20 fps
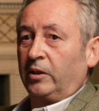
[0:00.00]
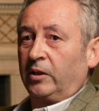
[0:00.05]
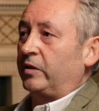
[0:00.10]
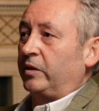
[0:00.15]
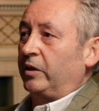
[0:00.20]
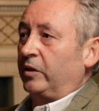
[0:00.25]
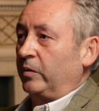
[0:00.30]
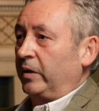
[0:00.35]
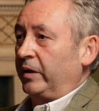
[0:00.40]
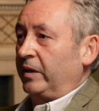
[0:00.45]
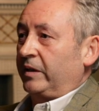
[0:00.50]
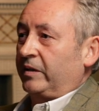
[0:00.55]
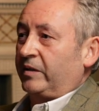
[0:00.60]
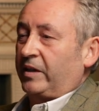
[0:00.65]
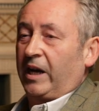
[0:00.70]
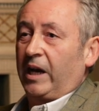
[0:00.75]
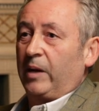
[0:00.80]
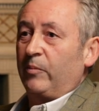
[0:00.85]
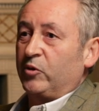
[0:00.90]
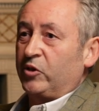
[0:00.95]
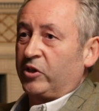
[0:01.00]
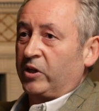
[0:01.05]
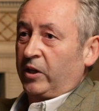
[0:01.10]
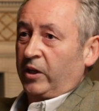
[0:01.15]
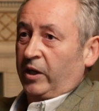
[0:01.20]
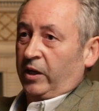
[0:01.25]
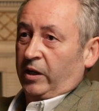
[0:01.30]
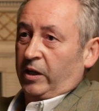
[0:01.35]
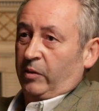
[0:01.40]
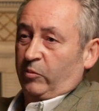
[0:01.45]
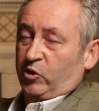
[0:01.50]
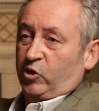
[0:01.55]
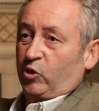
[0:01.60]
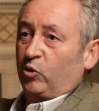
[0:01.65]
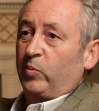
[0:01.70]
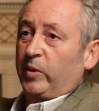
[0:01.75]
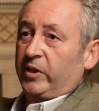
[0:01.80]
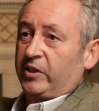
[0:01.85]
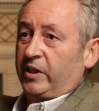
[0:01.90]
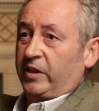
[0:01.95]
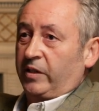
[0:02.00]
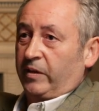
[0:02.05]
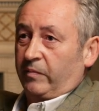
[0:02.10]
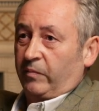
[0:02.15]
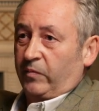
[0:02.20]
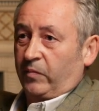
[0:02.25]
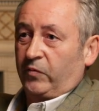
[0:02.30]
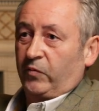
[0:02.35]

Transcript: You know, at times it was so busy,